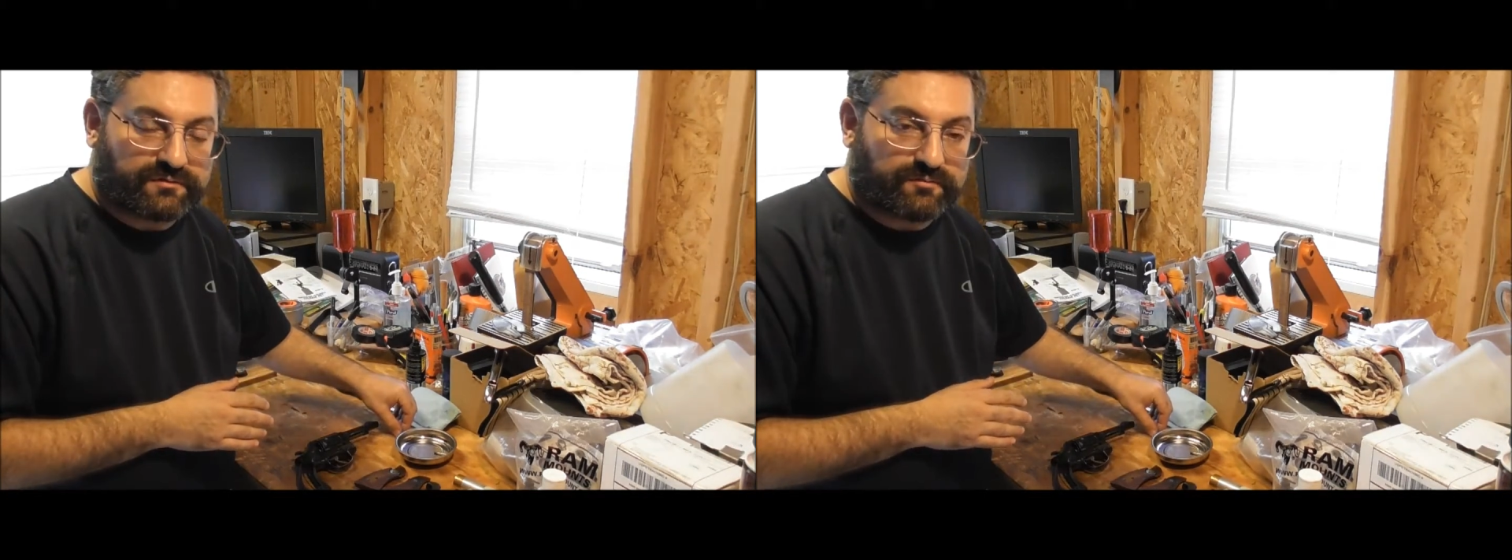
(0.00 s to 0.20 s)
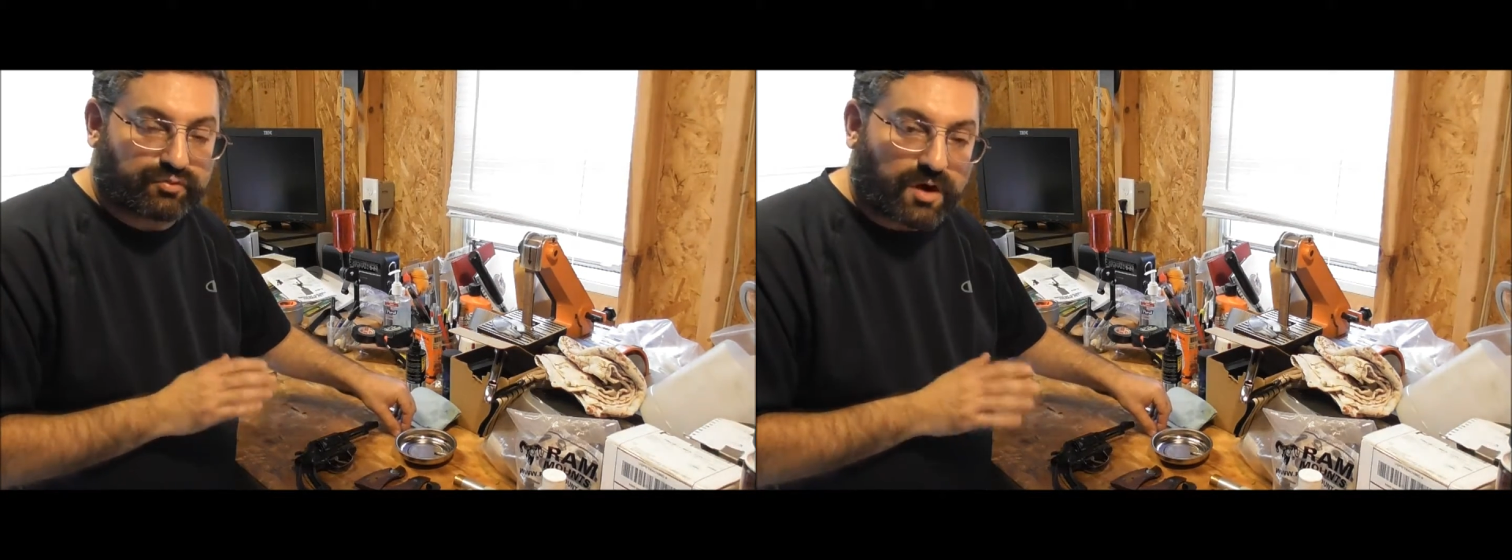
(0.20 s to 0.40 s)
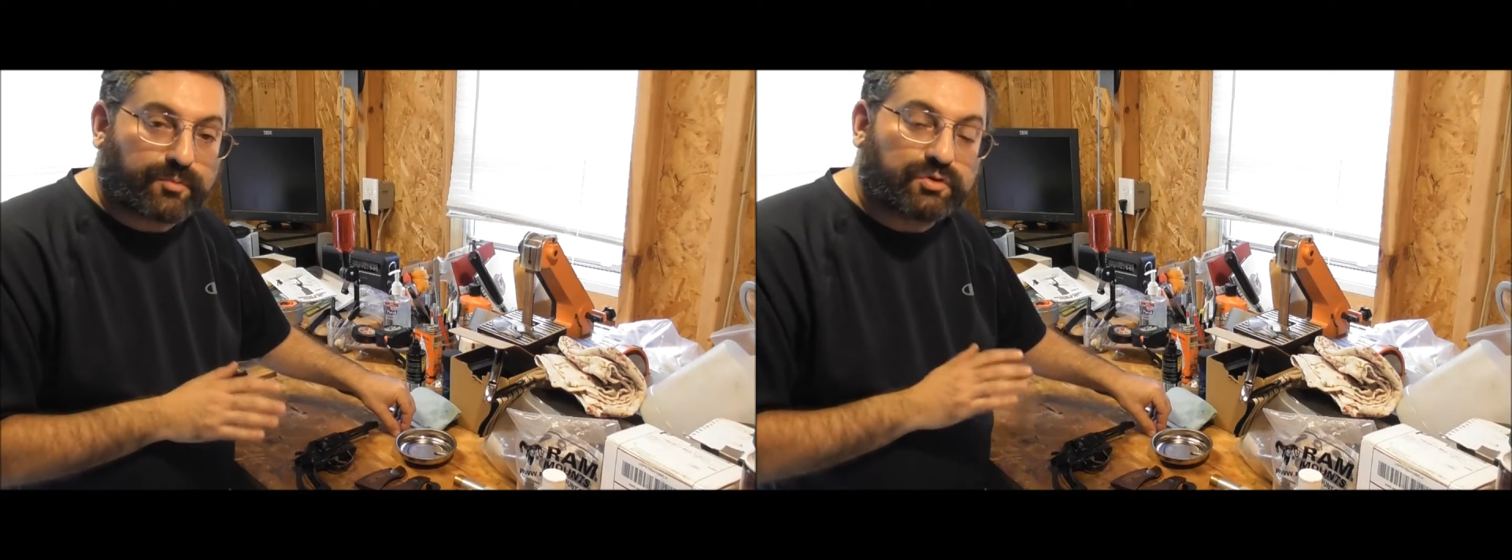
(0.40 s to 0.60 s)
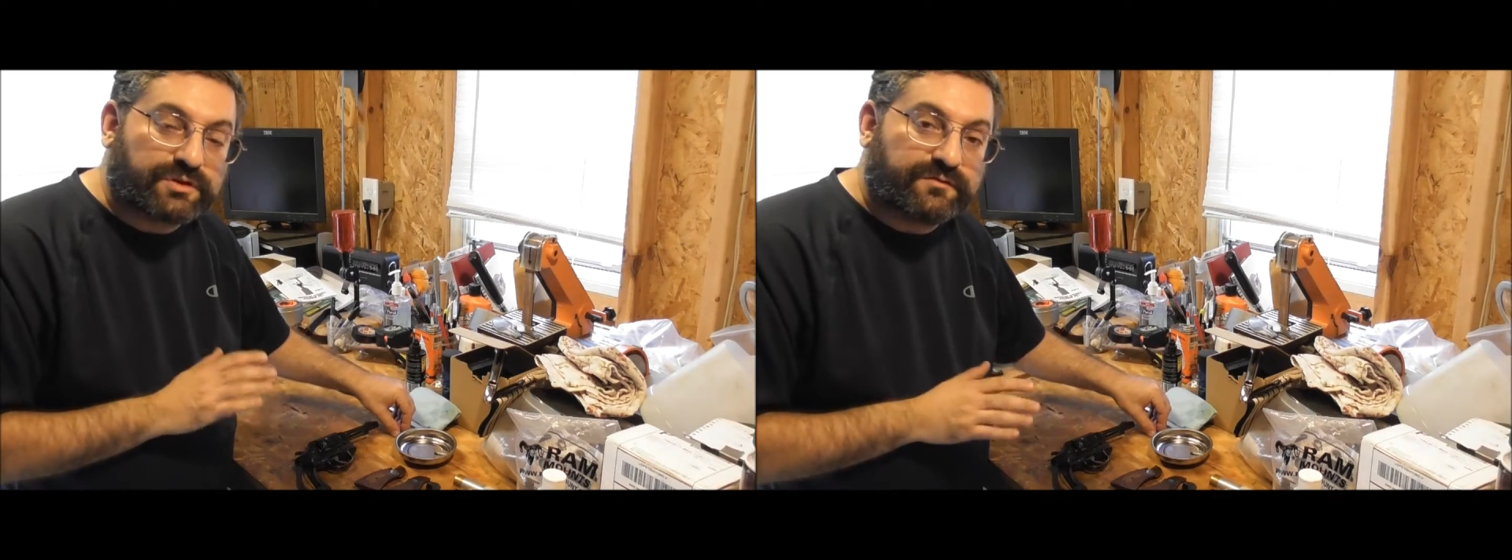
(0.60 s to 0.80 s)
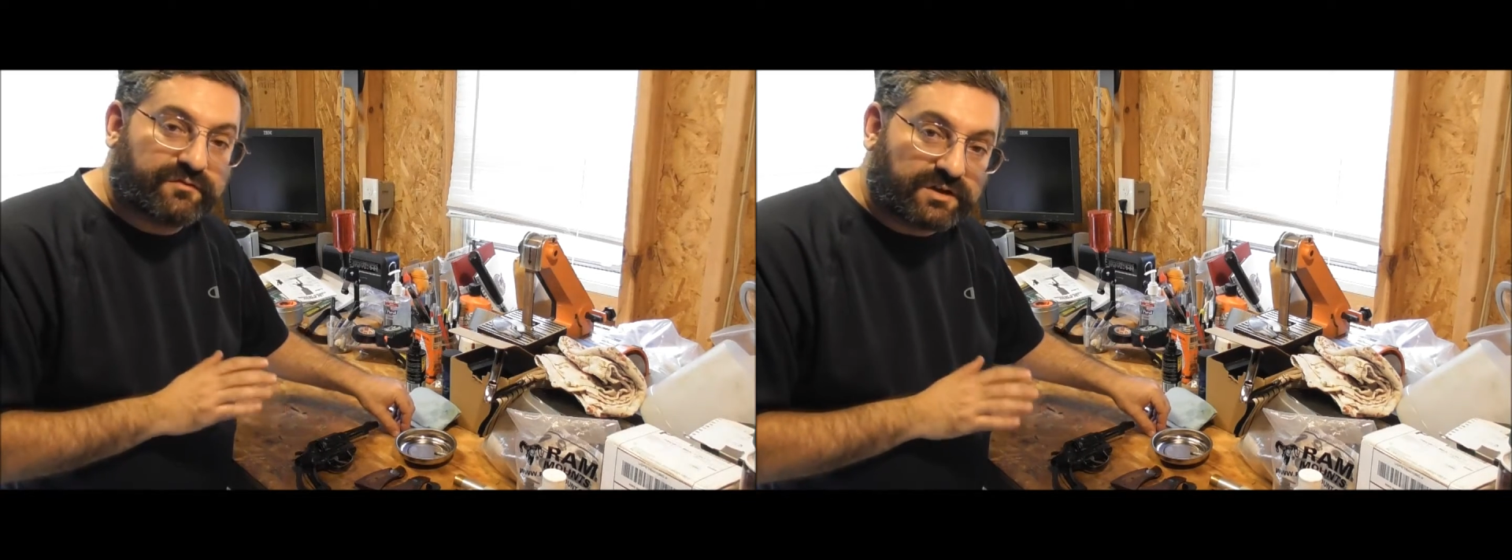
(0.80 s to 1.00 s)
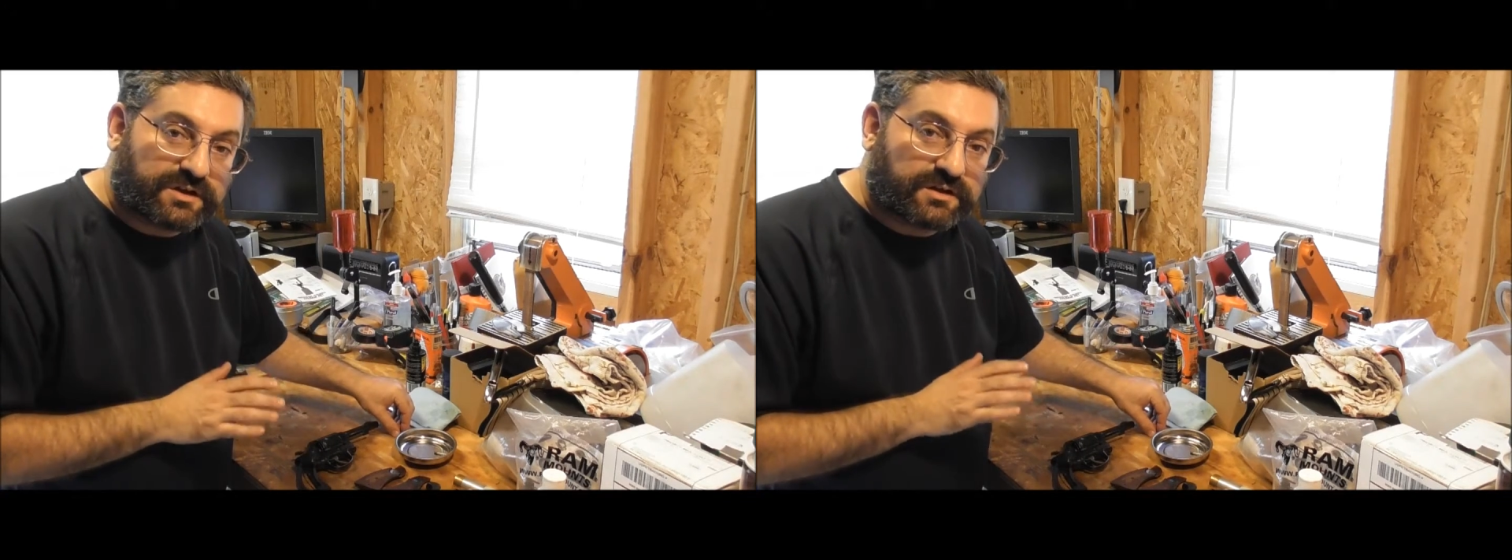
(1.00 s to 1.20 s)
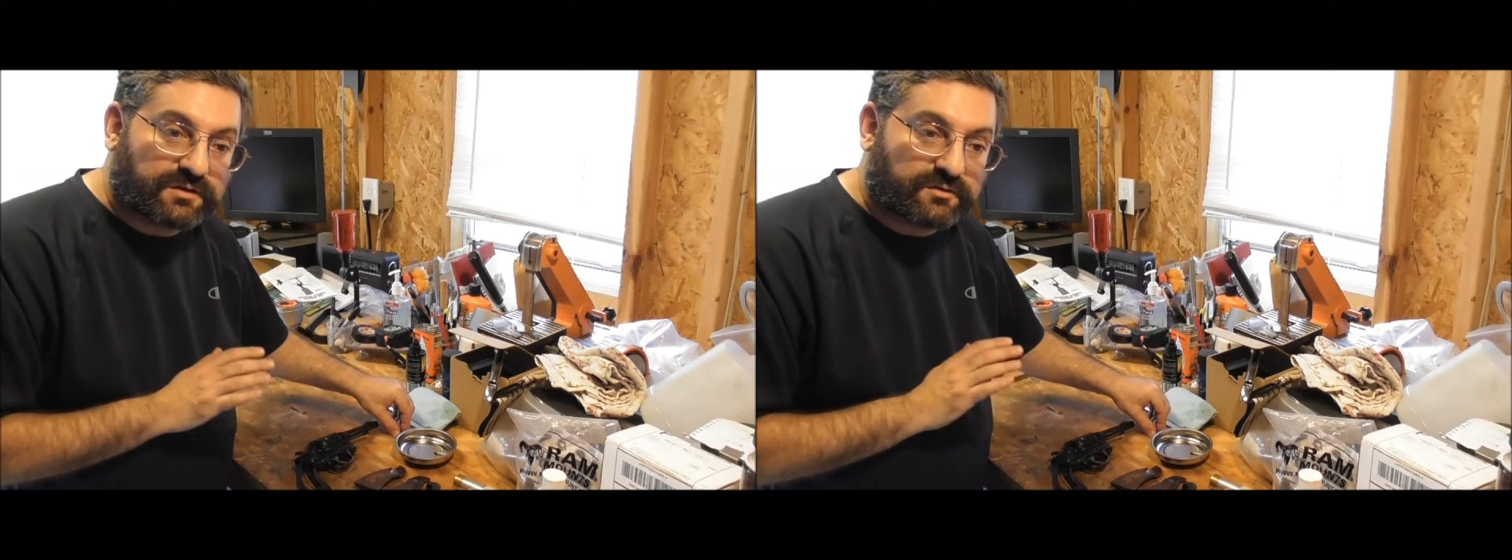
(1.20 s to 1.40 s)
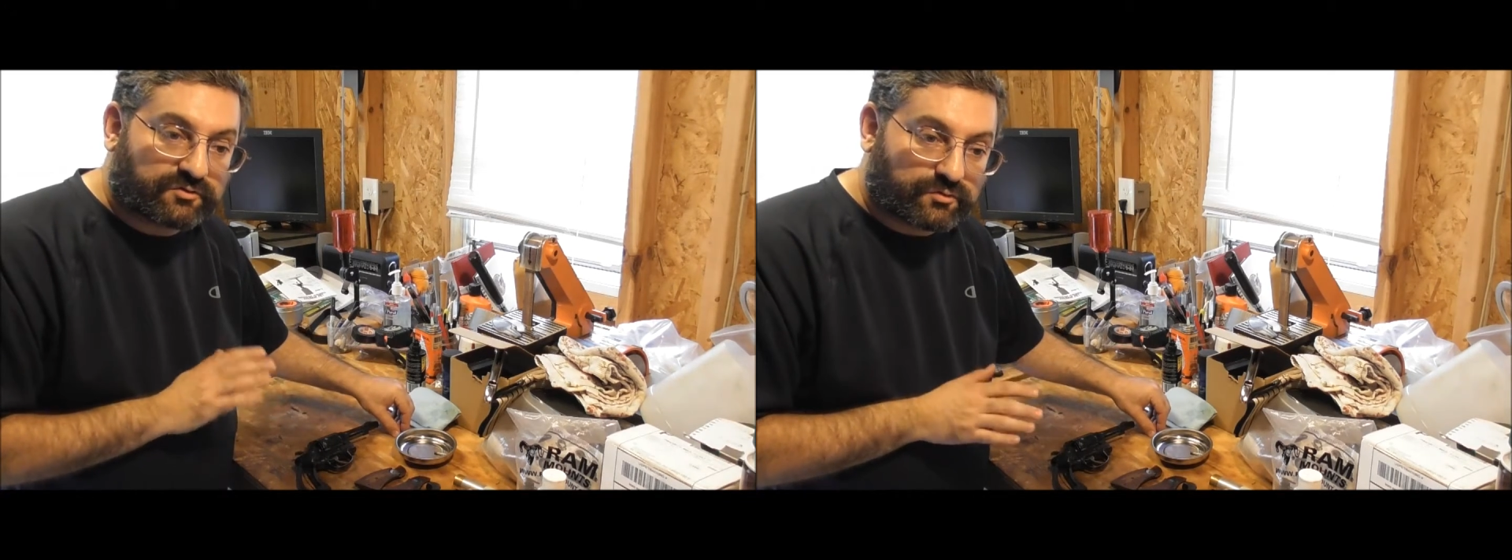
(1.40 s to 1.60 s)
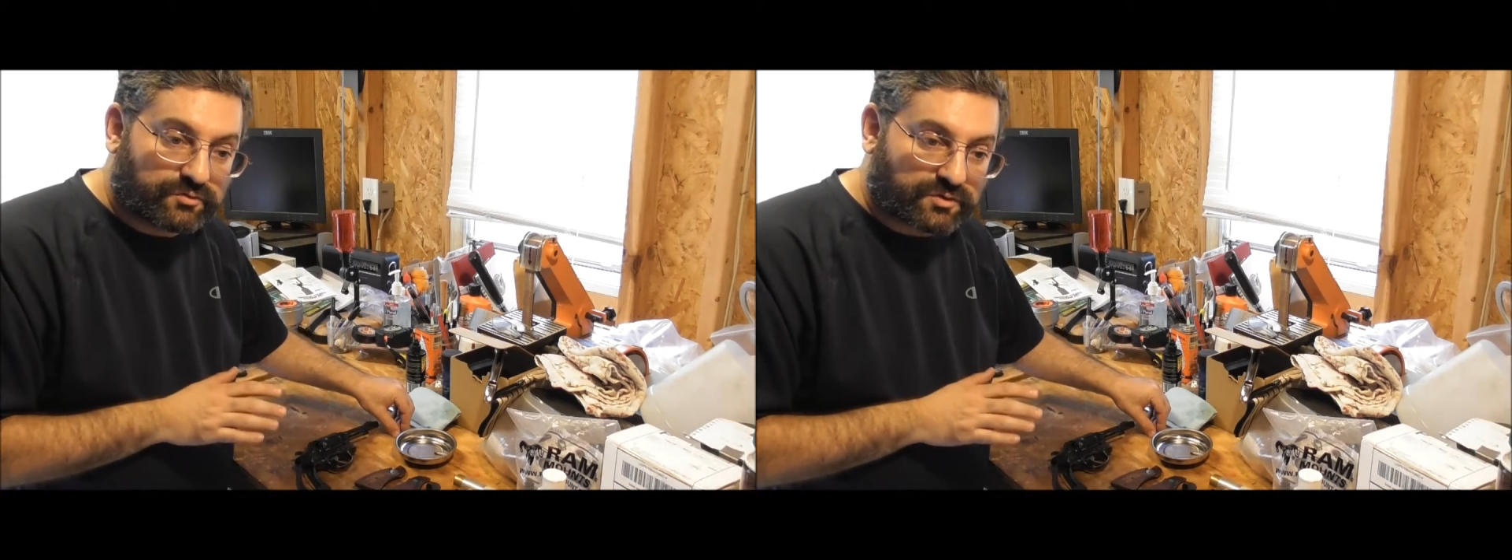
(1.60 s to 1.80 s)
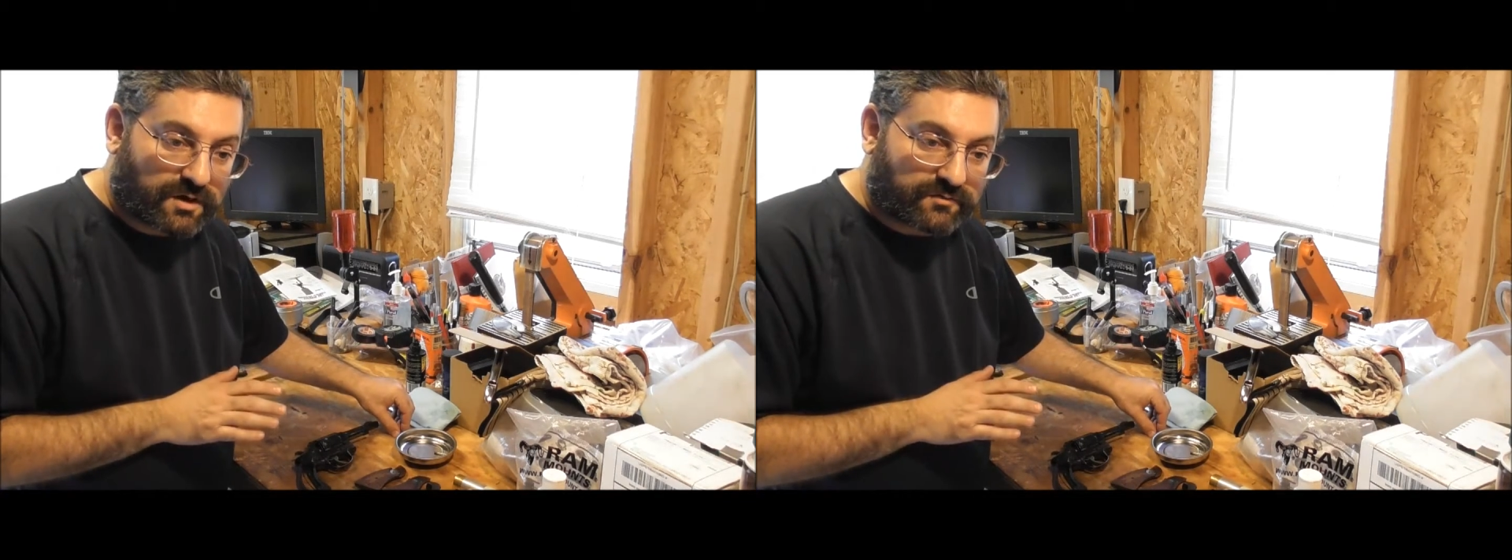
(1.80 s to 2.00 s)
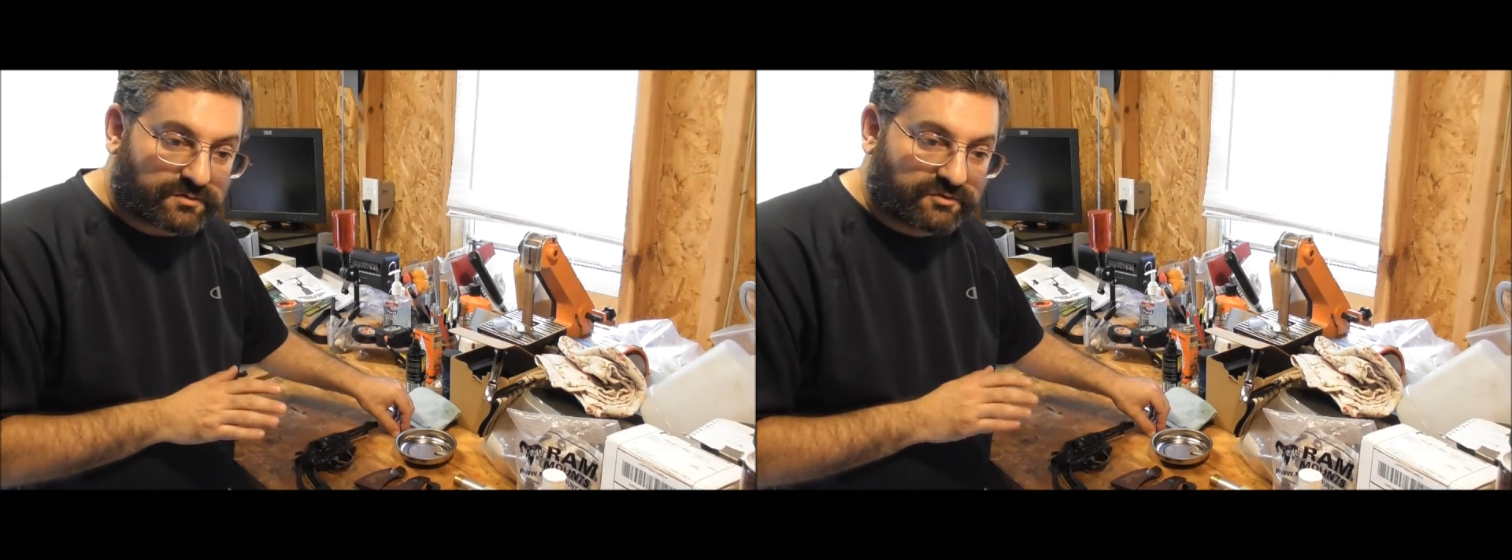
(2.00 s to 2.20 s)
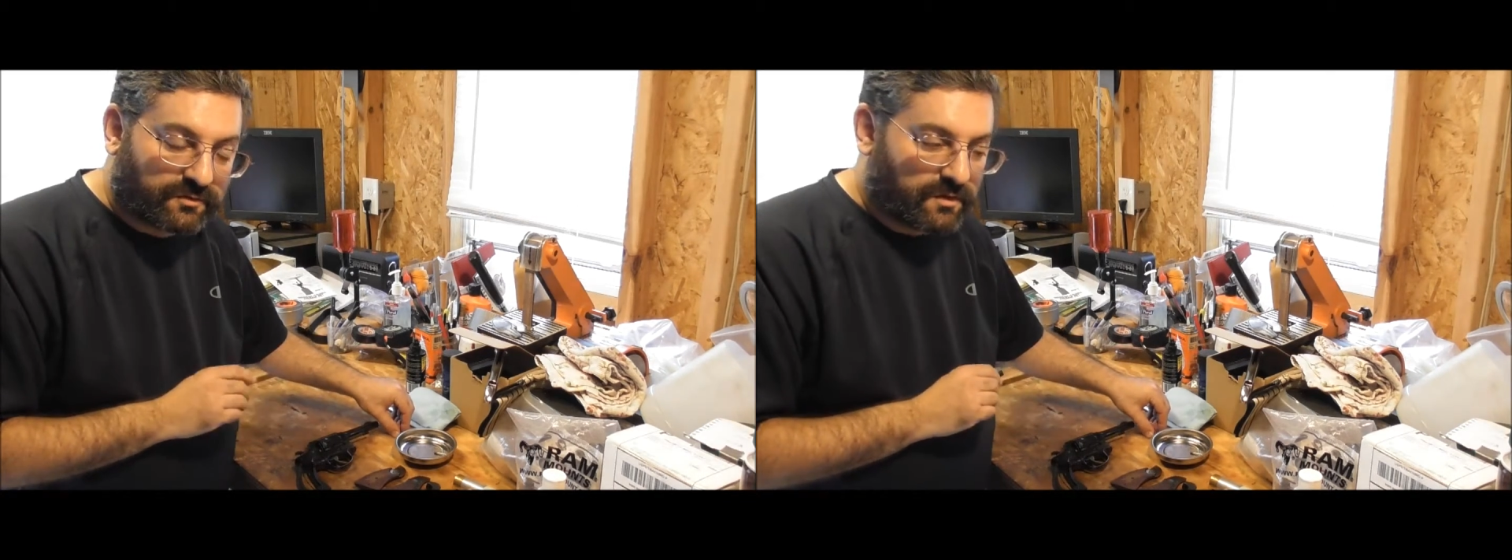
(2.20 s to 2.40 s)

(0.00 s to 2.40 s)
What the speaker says: properly fitting screwdrivers,